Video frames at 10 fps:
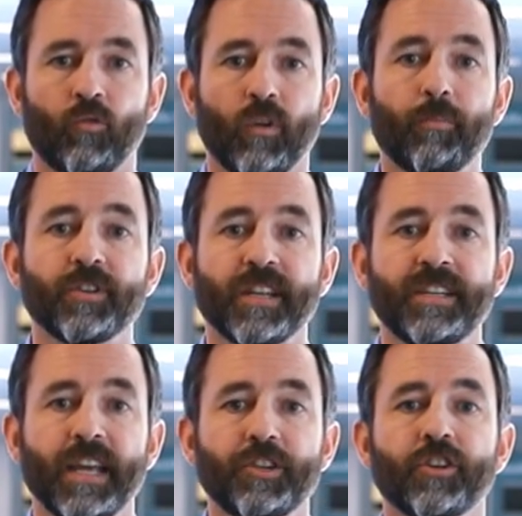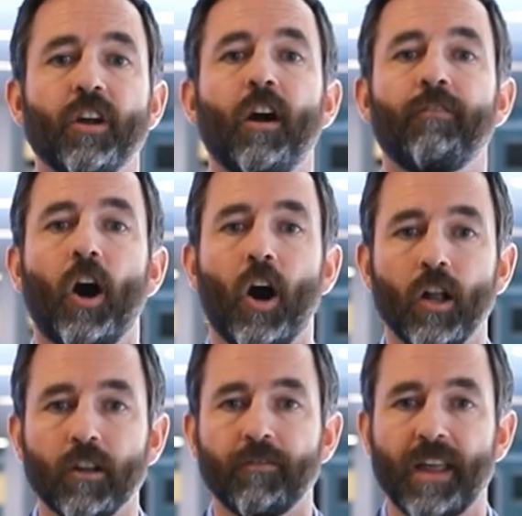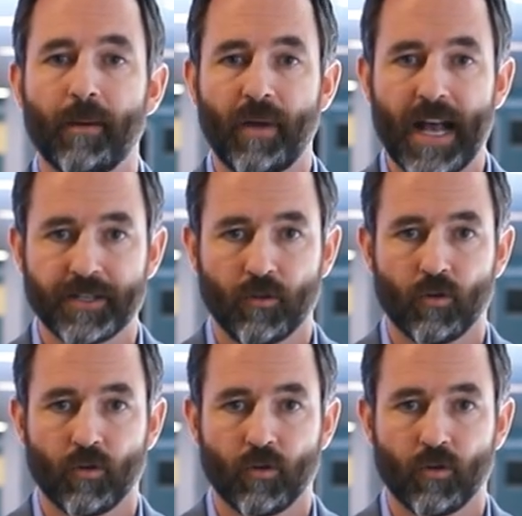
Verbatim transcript: representation of all of that past